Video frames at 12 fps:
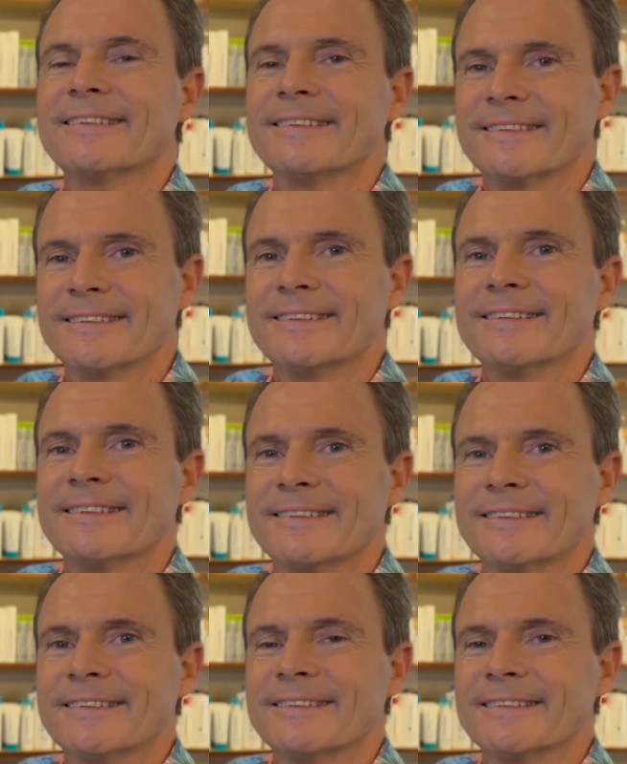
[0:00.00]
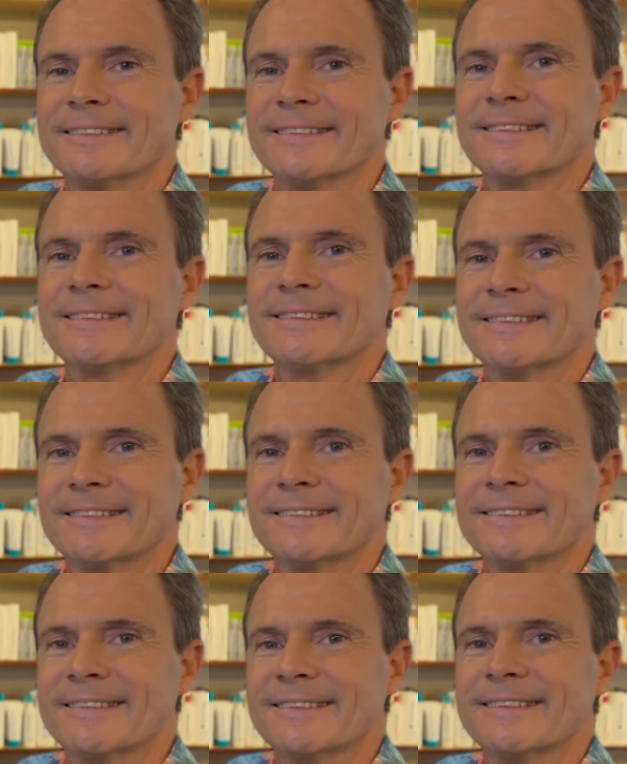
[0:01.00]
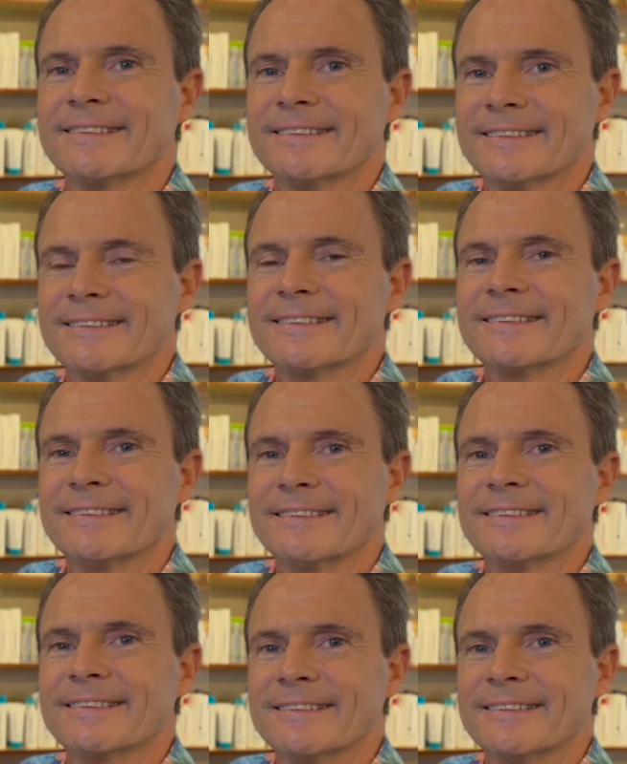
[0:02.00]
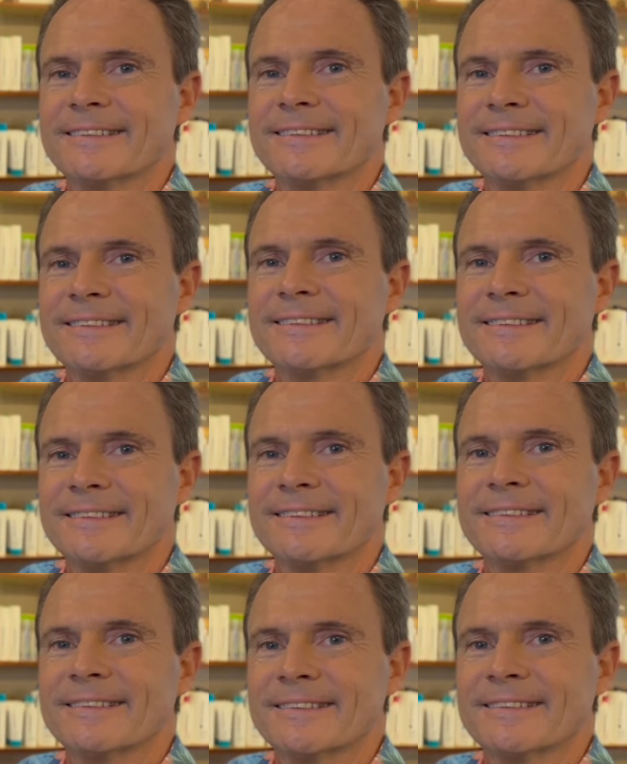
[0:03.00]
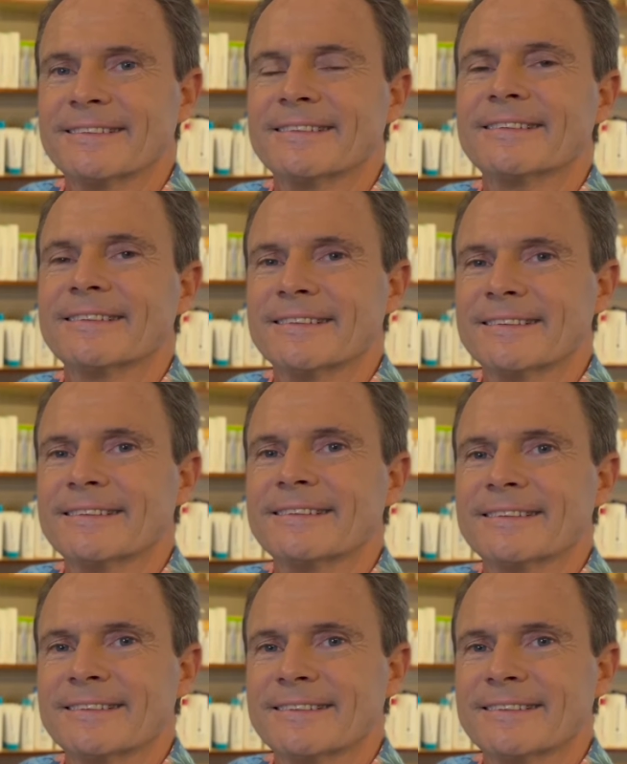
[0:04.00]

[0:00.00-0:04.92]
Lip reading: This person isn't speaking.